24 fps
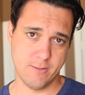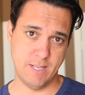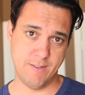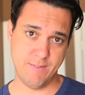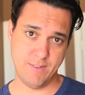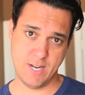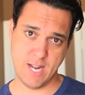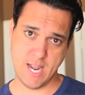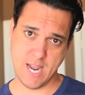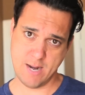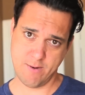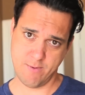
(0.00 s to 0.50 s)

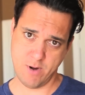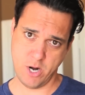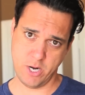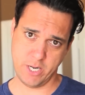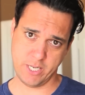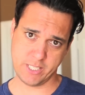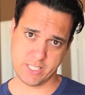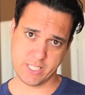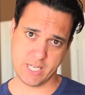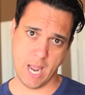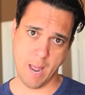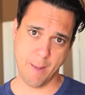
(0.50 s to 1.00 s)
even Ann
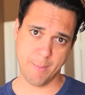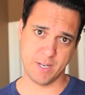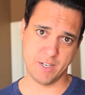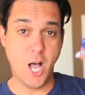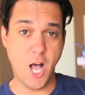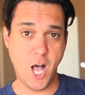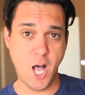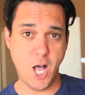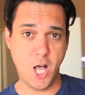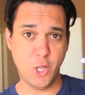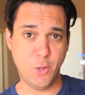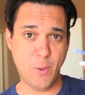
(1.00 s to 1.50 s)
Roening's comment,
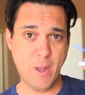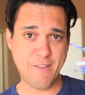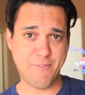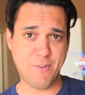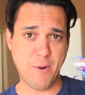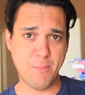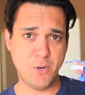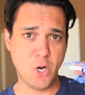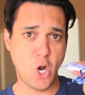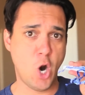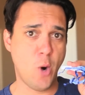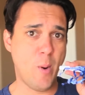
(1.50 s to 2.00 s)
all the way
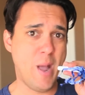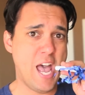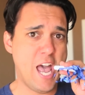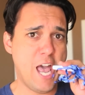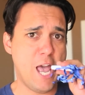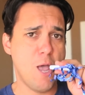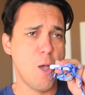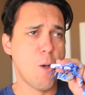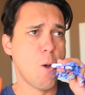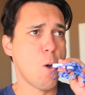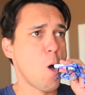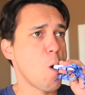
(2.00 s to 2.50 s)
from
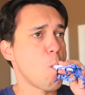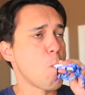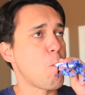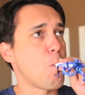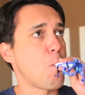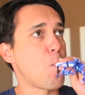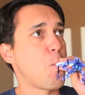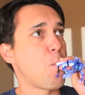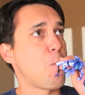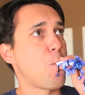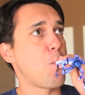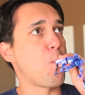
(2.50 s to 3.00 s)
Norway.
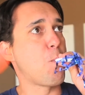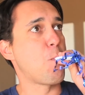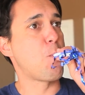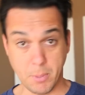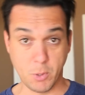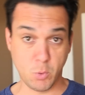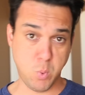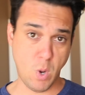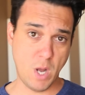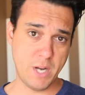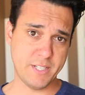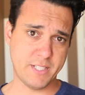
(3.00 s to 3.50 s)

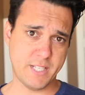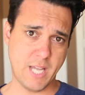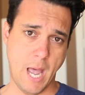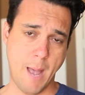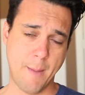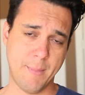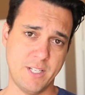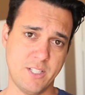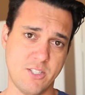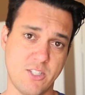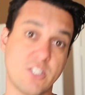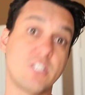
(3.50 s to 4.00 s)
But one
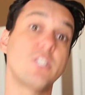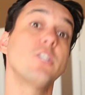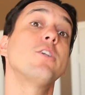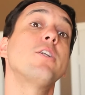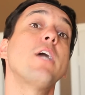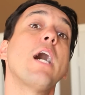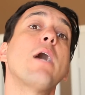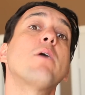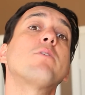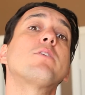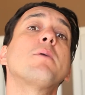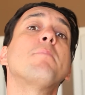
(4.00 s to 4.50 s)
comment stood
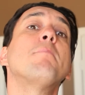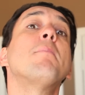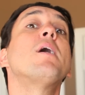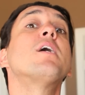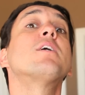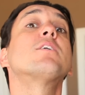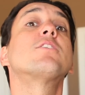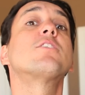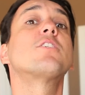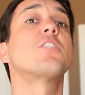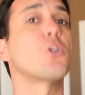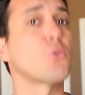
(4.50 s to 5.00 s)
out
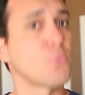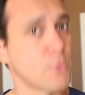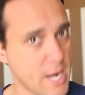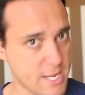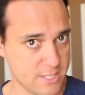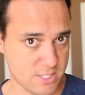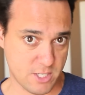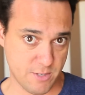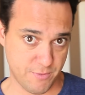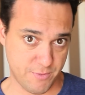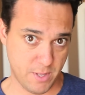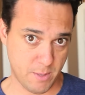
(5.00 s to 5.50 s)
amongst the
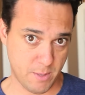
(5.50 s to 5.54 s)
rest of